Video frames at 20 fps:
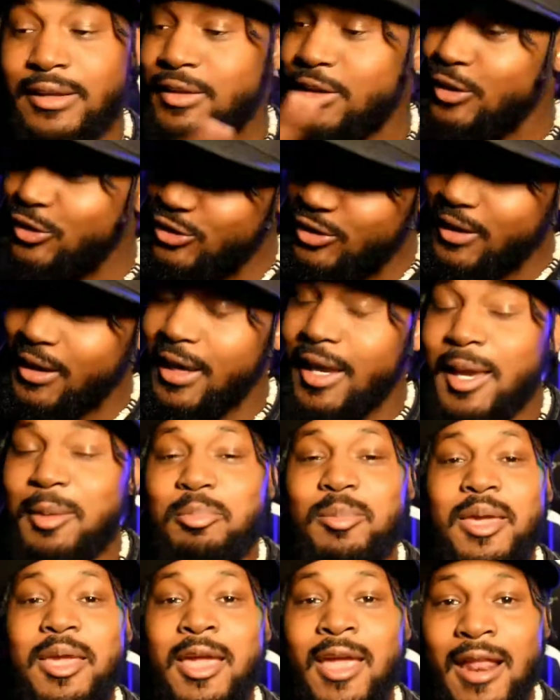This should keep
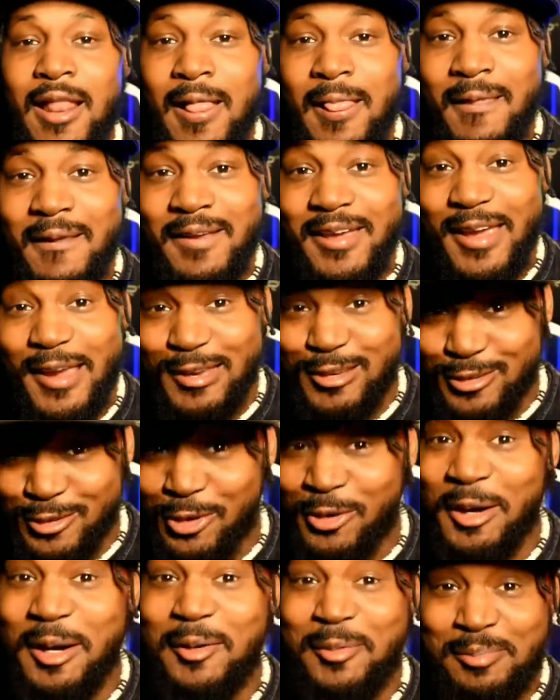me
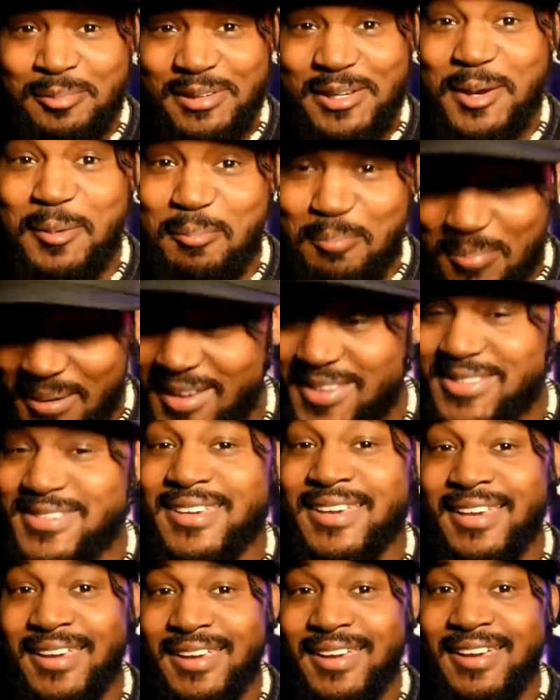extremely
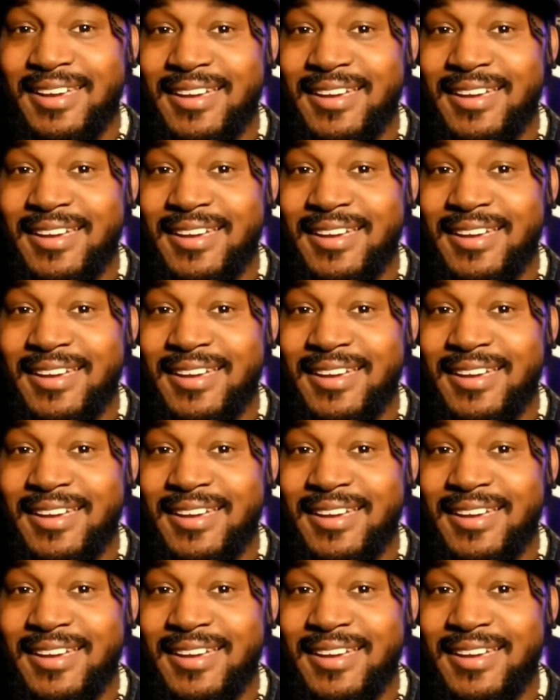busy,